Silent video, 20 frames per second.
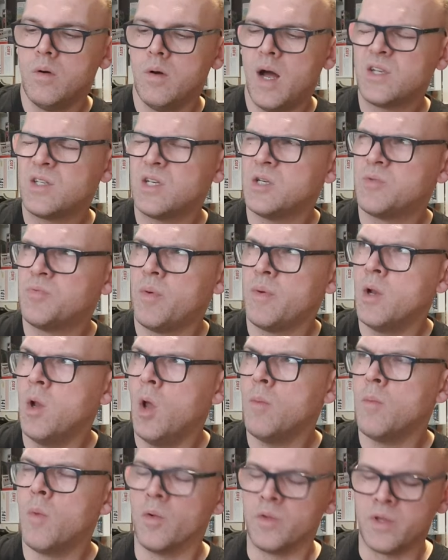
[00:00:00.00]
actually it's probably a
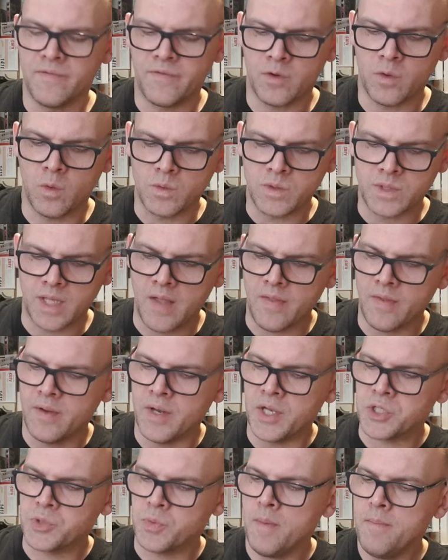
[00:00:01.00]
lot more difficult to get
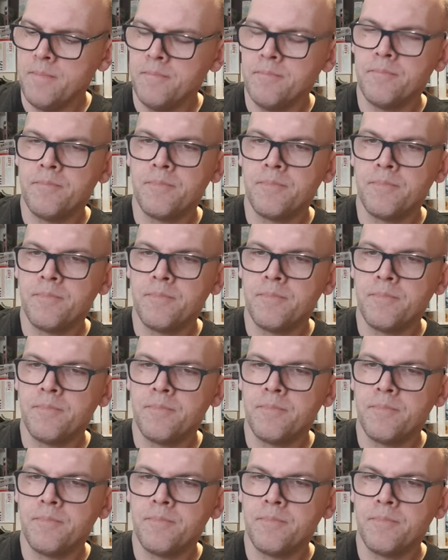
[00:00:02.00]
than this one.